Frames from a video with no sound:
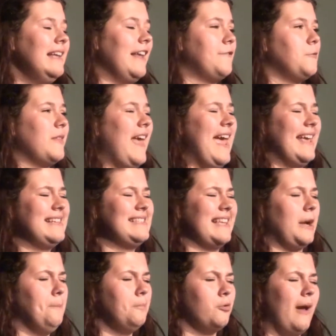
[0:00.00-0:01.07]
left with hands
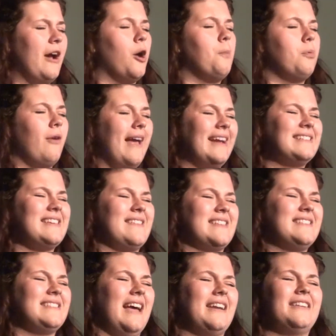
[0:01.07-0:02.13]
like a prayer, praying to the
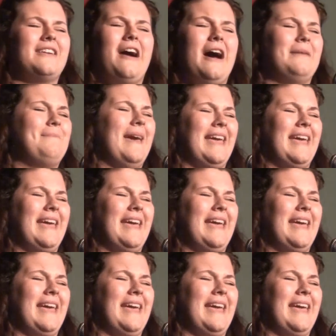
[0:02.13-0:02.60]
sun god,